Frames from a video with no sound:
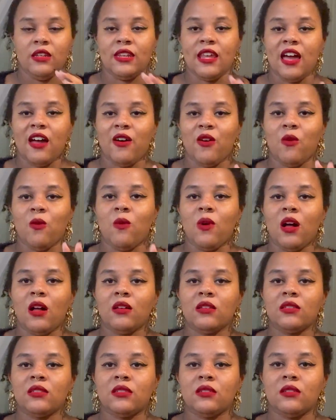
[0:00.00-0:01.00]
Now,
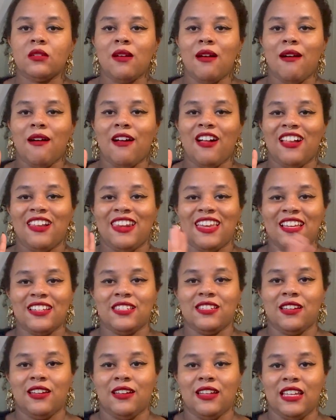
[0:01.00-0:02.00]
whilst
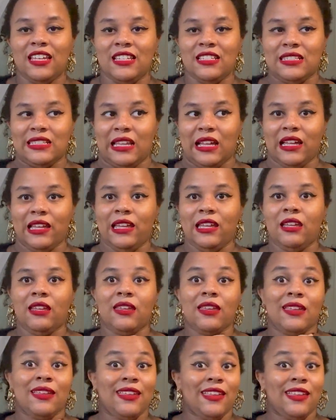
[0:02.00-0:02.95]
Arletta is like,